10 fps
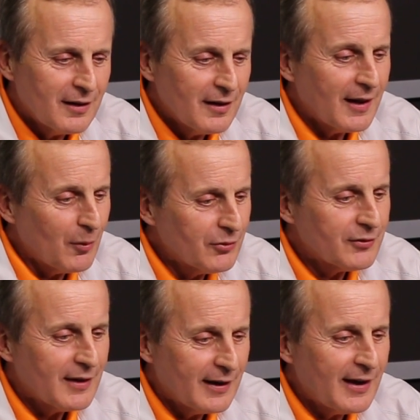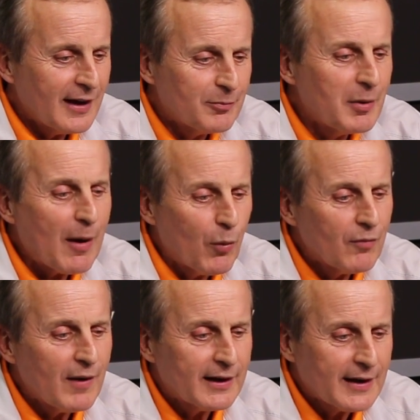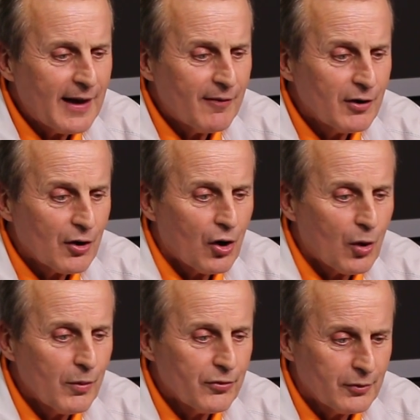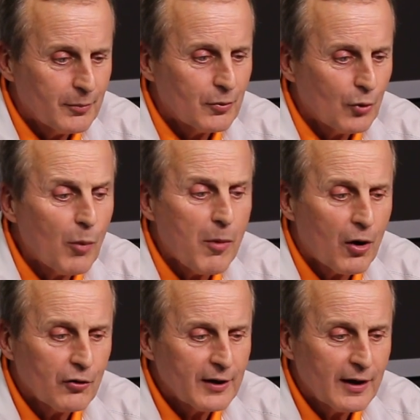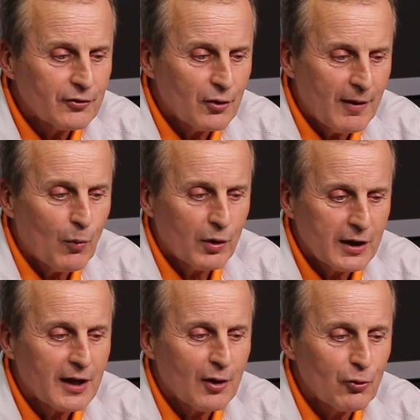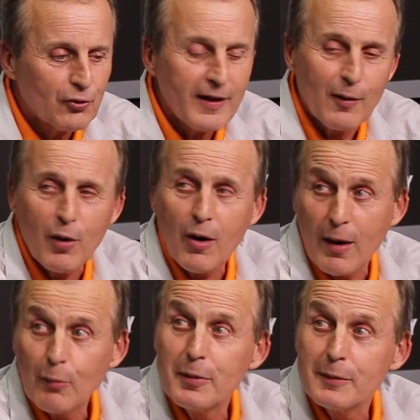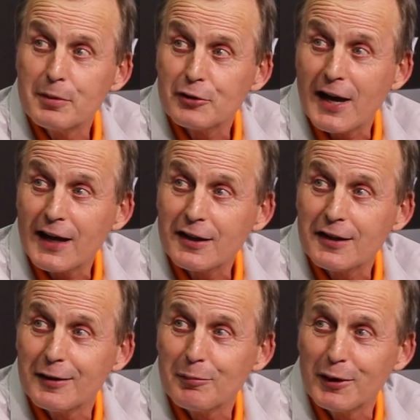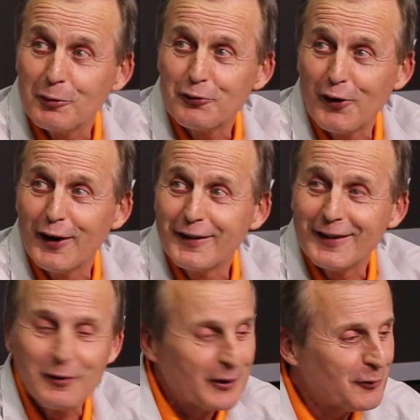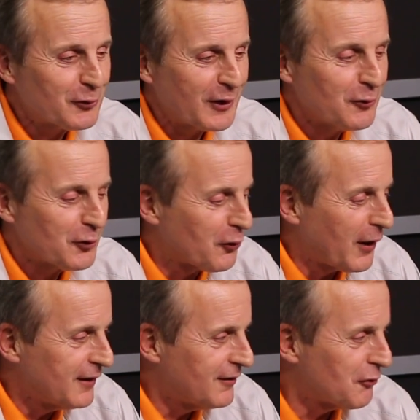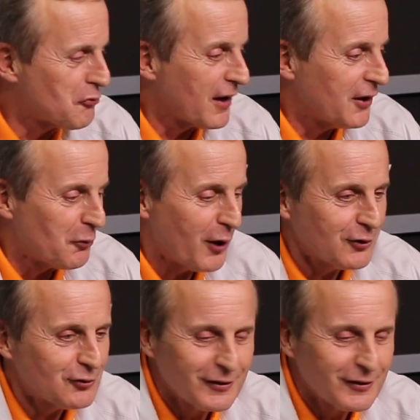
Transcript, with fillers: Yeah, that was nice, but I would have liked having a car with some roll bars in it, so if I wanted to get closer to that wall, I'd be protected. But it was fun. It, was, it was, it was a great adrenaline rush.